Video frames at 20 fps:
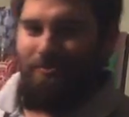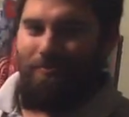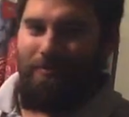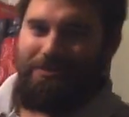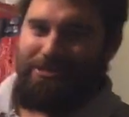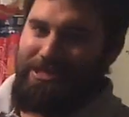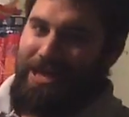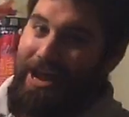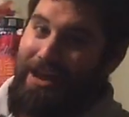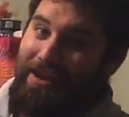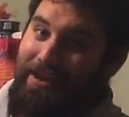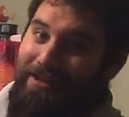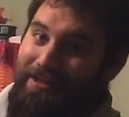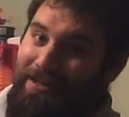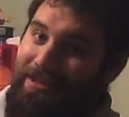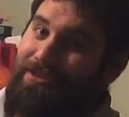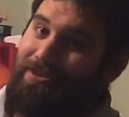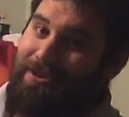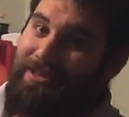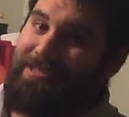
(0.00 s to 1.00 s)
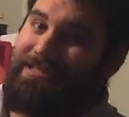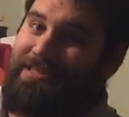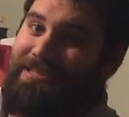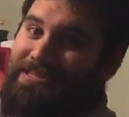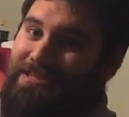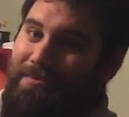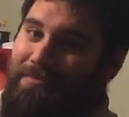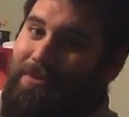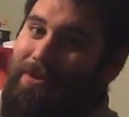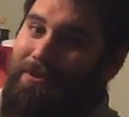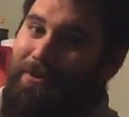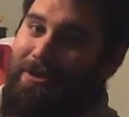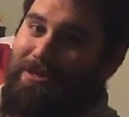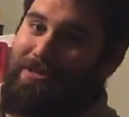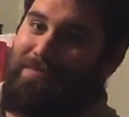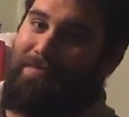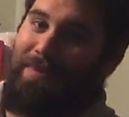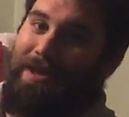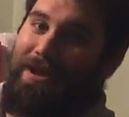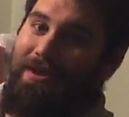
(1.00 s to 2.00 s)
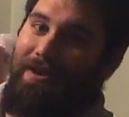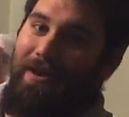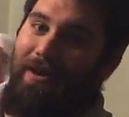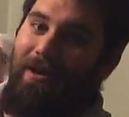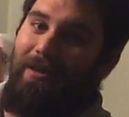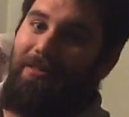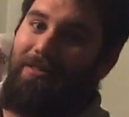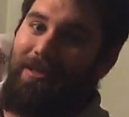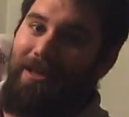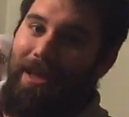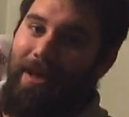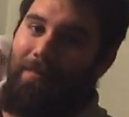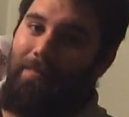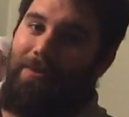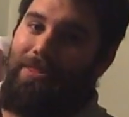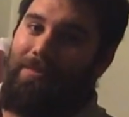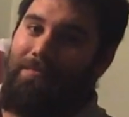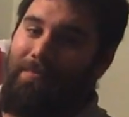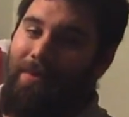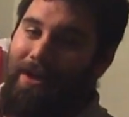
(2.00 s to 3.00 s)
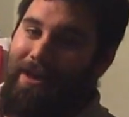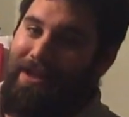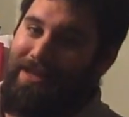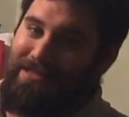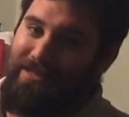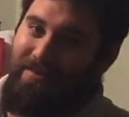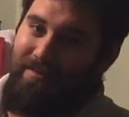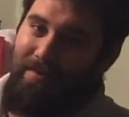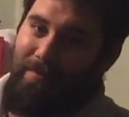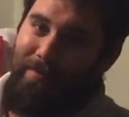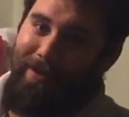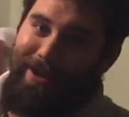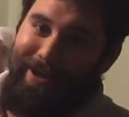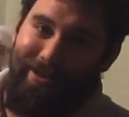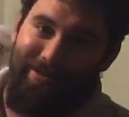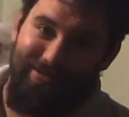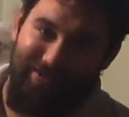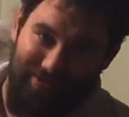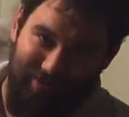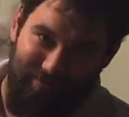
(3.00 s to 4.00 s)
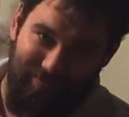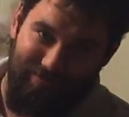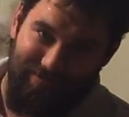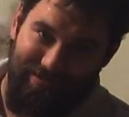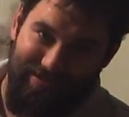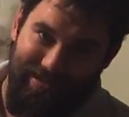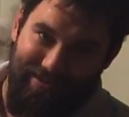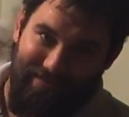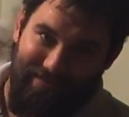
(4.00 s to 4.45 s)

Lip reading: Which technically you could see somebody who doesn't bet at all and win the money because everybody else loses